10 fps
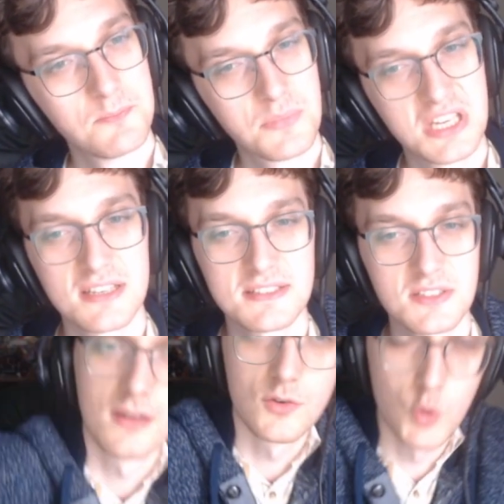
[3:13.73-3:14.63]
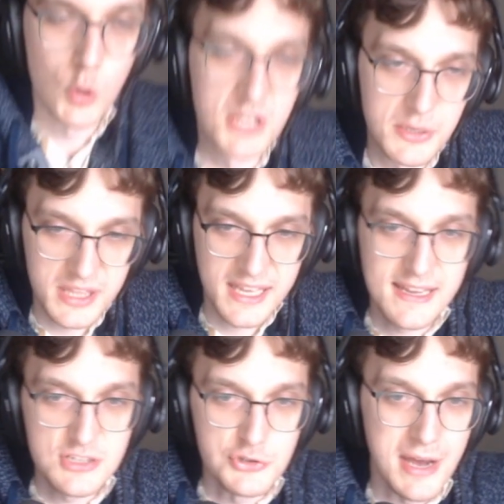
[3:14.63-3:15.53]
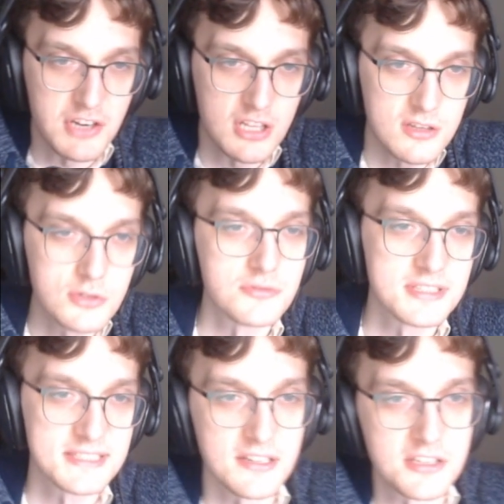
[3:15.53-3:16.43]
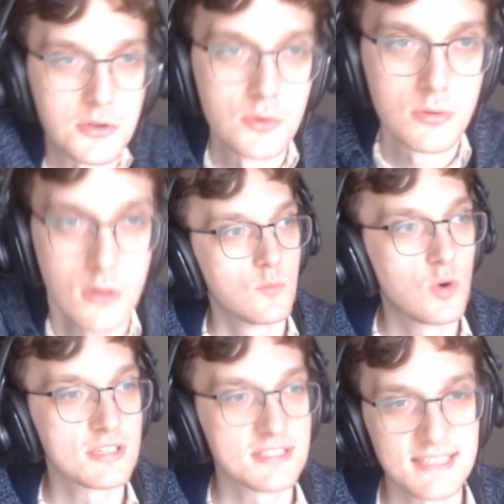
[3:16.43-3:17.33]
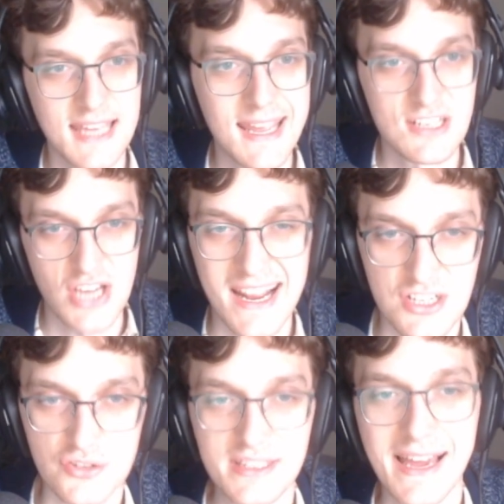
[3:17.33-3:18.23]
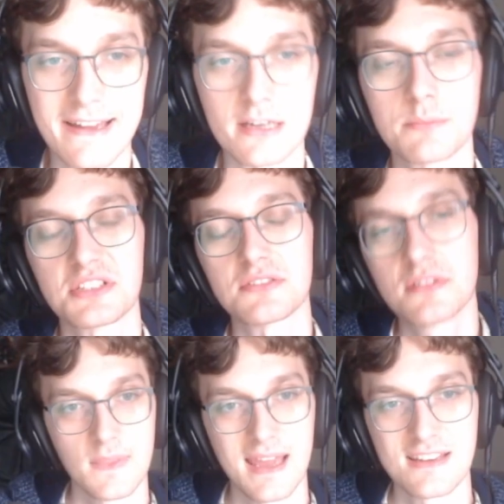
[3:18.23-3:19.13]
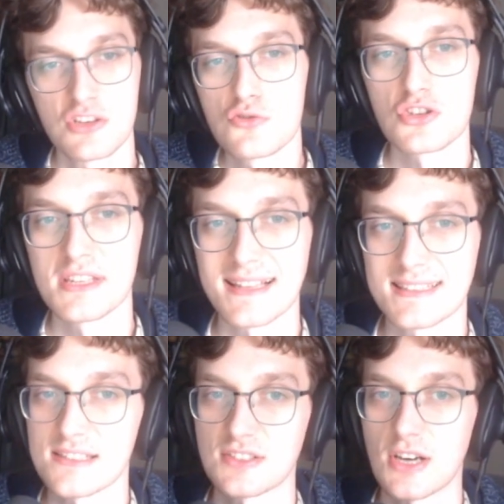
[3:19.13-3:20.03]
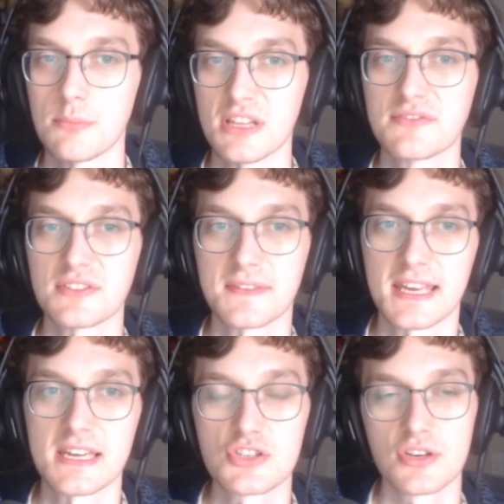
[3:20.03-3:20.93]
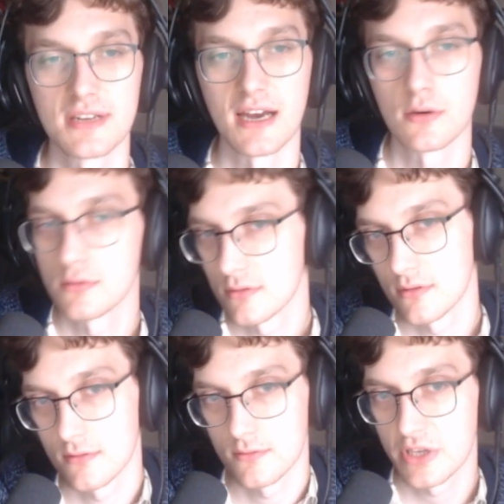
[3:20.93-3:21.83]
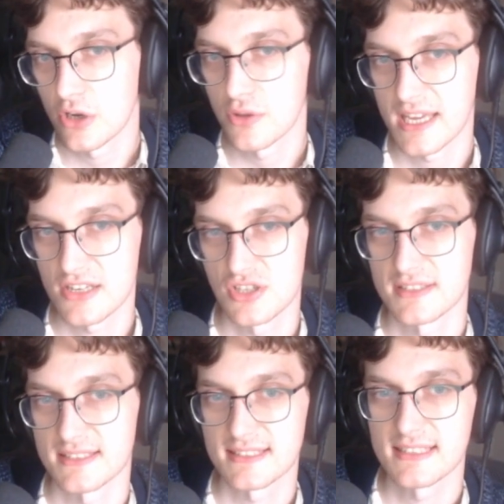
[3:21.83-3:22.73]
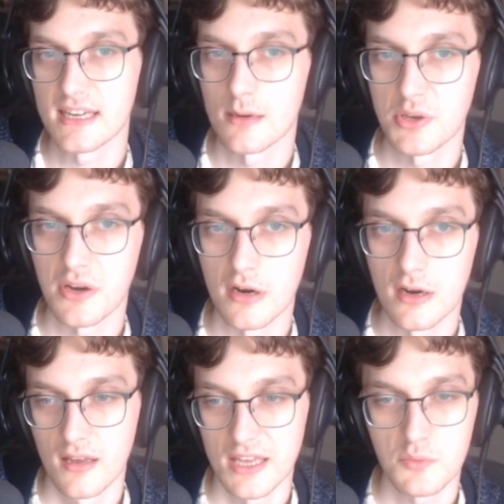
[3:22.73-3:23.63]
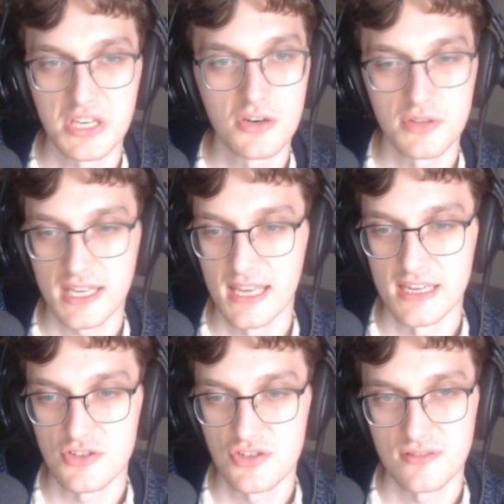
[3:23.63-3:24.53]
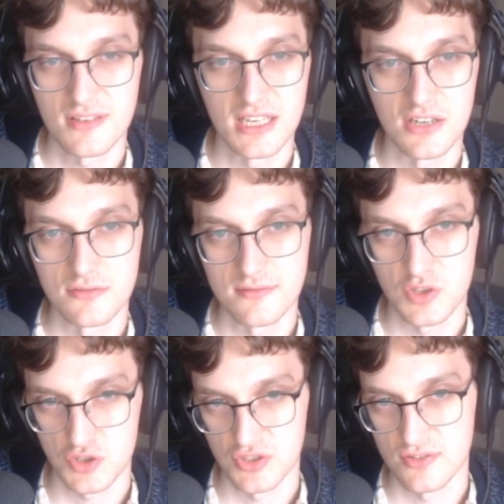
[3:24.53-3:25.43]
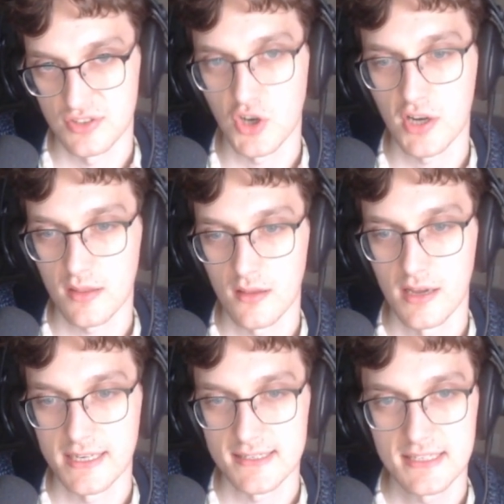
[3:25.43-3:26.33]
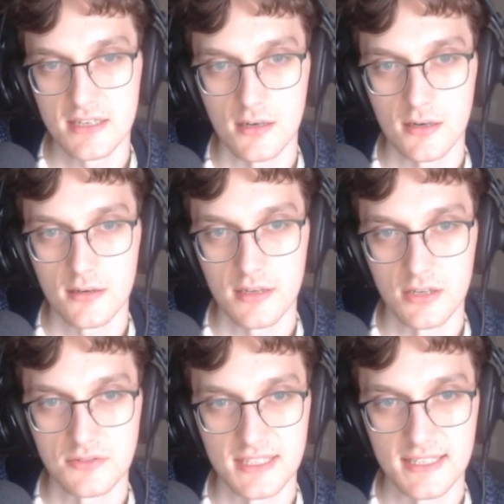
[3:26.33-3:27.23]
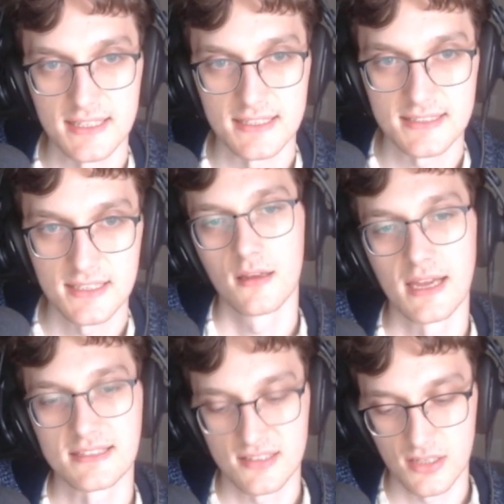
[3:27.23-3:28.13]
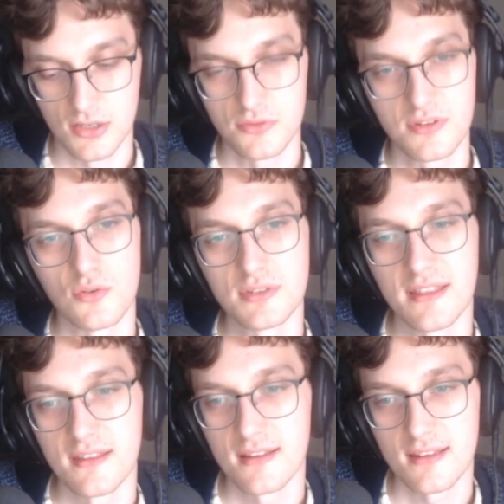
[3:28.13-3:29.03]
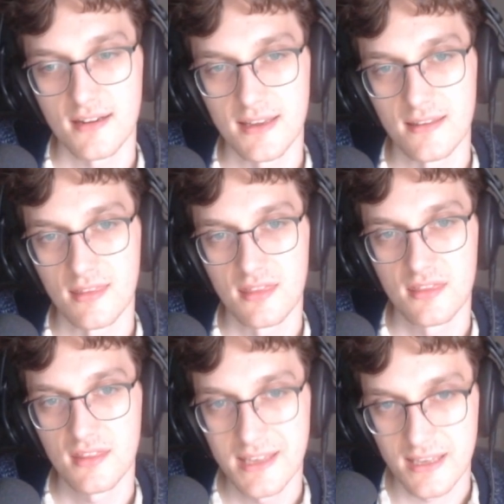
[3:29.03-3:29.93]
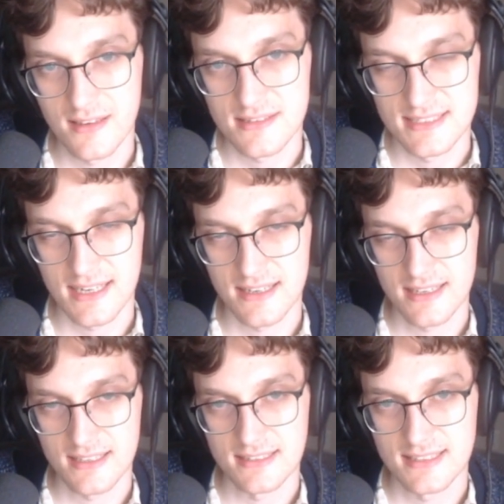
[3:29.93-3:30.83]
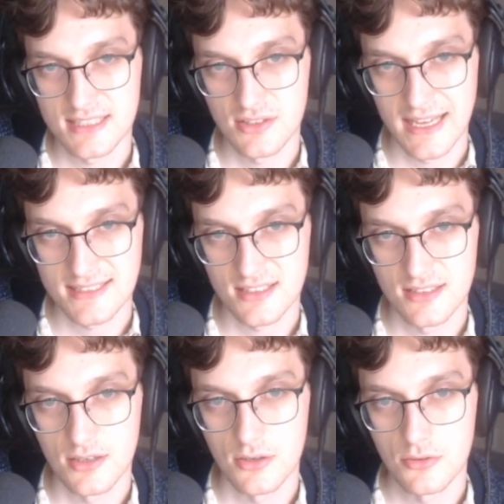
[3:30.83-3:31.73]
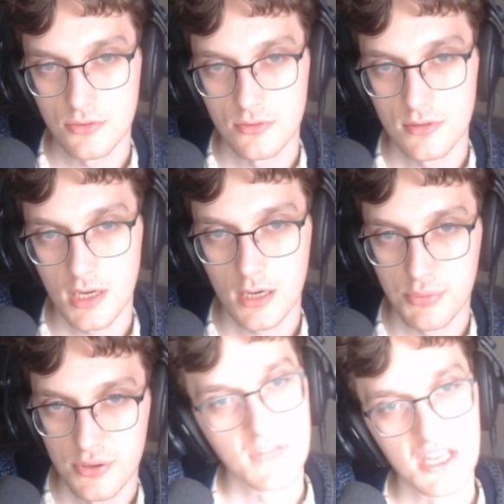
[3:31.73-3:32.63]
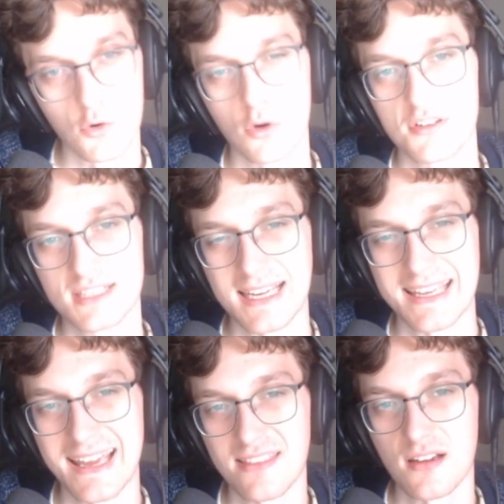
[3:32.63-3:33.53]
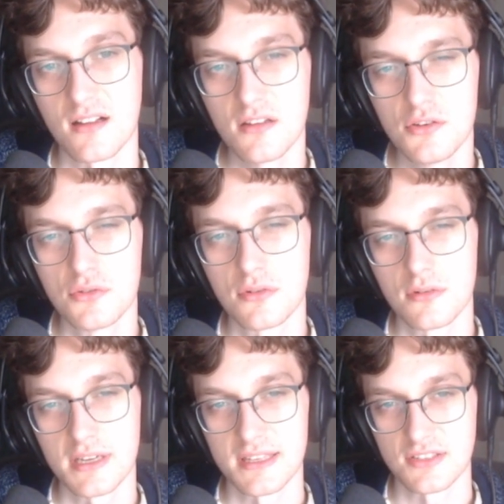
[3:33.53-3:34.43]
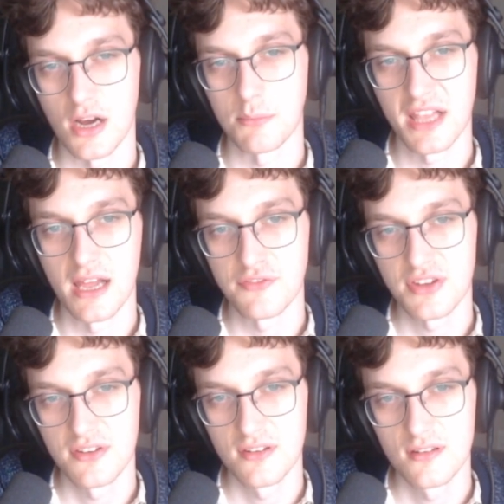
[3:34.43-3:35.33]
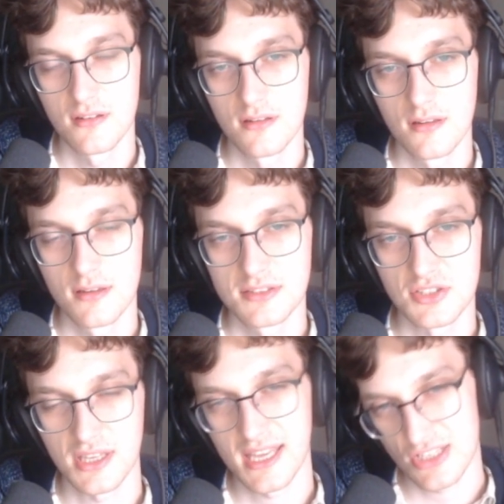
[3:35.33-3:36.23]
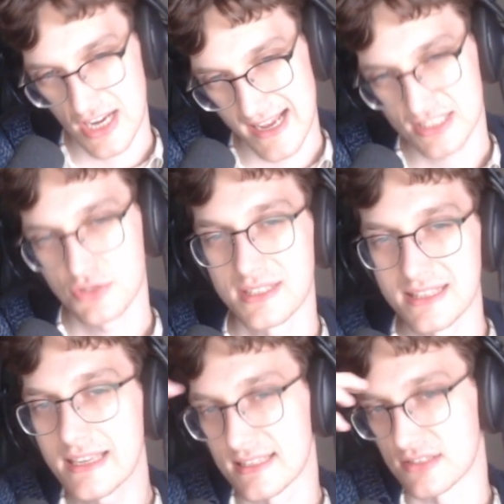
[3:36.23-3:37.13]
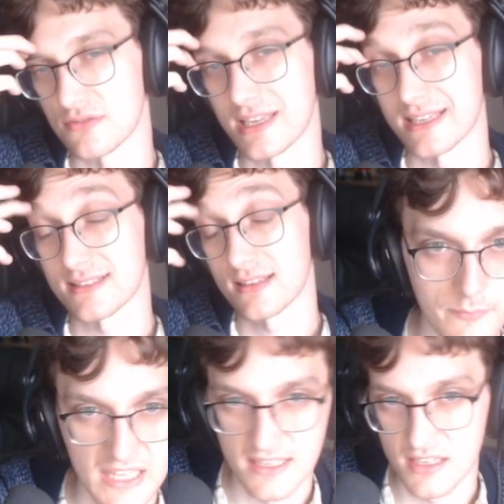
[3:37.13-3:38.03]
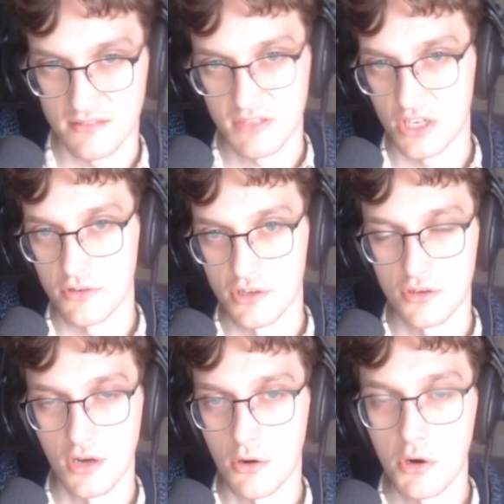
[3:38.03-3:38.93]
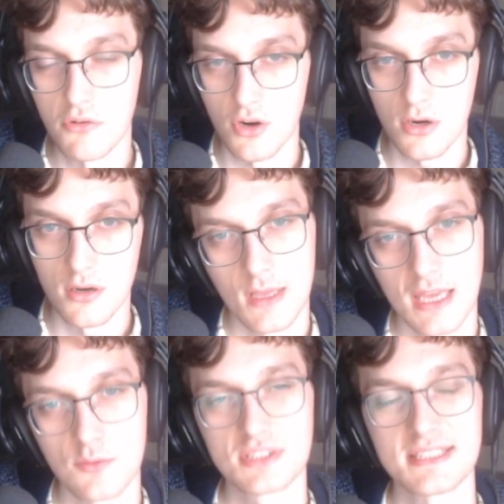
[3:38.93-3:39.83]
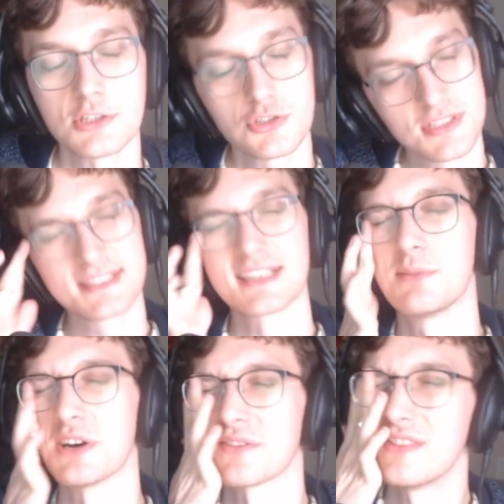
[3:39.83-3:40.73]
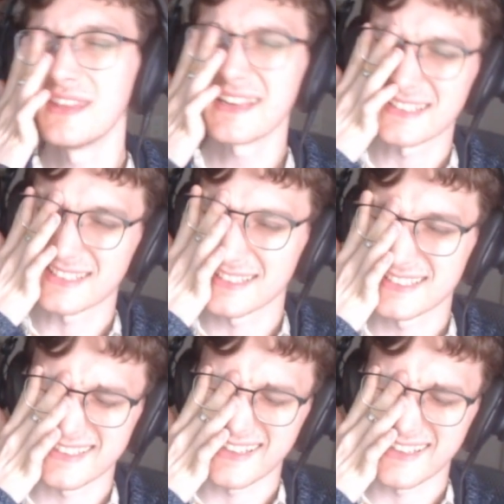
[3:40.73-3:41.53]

Because normally with a cage, you have a clue to tell you what does the cage actually add up to. And usually that's in the top left of the cage. Now, we know the cage doesn't sneak up here. And we know the cage, you know, there's the dotted line is here. It goes like this. And so the only thing that I can think is that it still has to go up in order to get the clue in the top left. So the cage has to at least do this. And then it, you know, could go over. And what's interesting about this is,